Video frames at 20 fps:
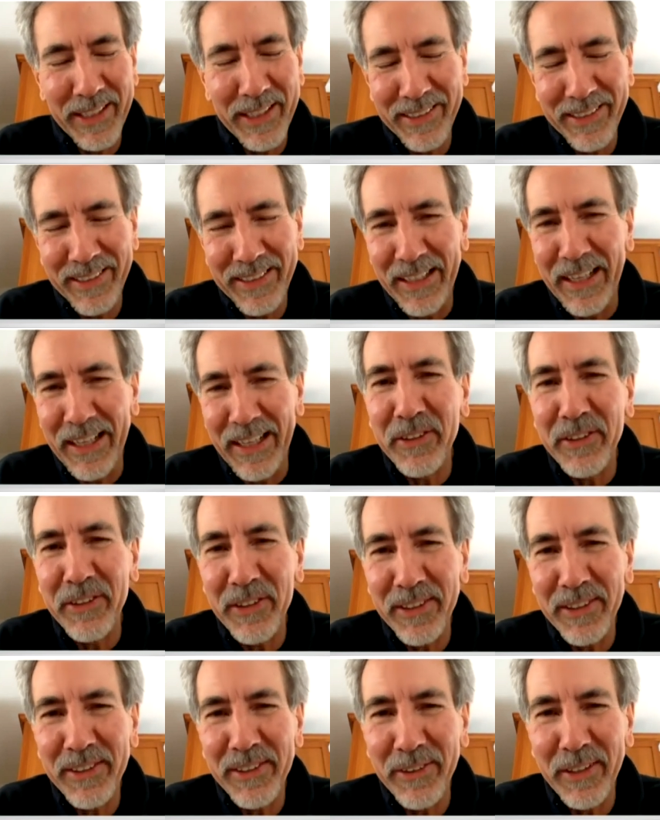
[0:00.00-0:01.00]
and
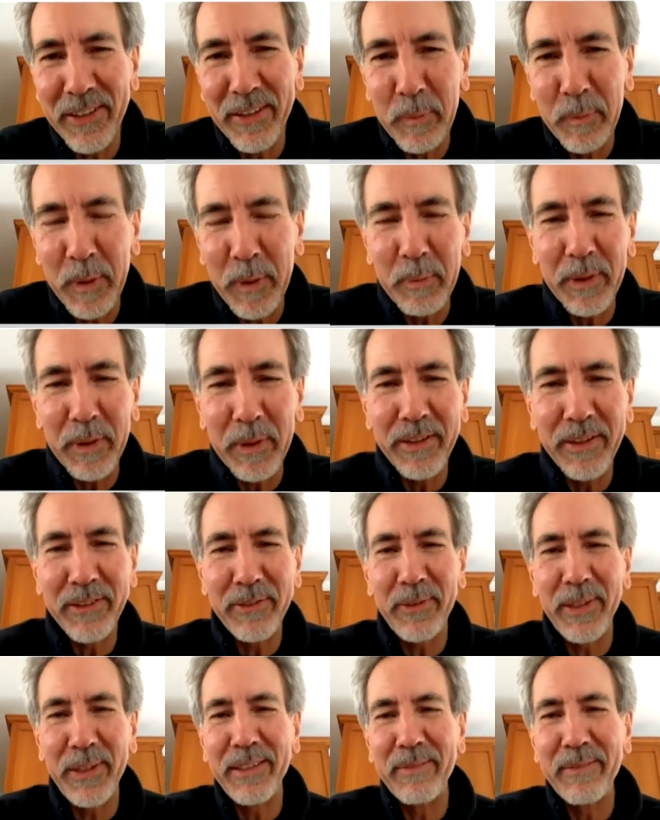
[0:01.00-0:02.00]
connections to other people
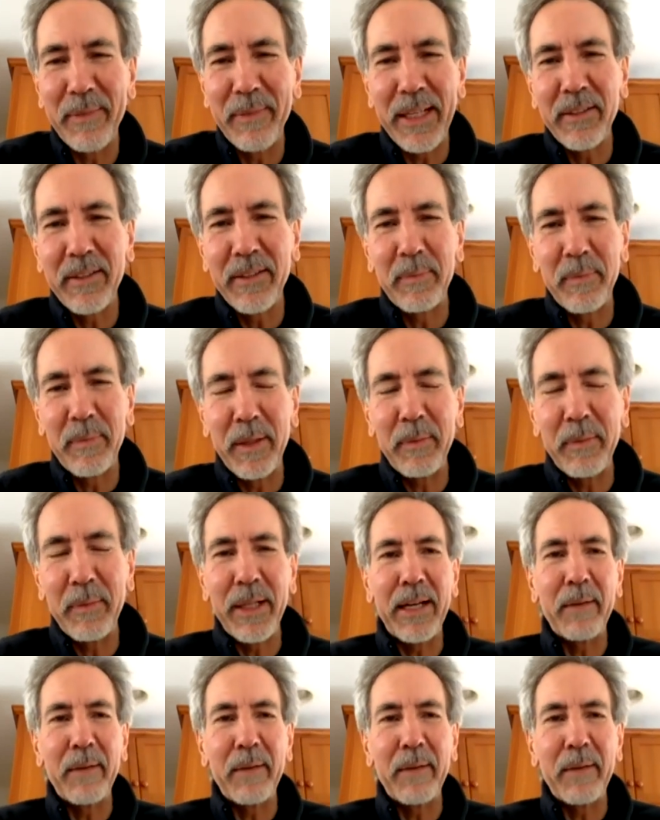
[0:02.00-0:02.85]
is what makes people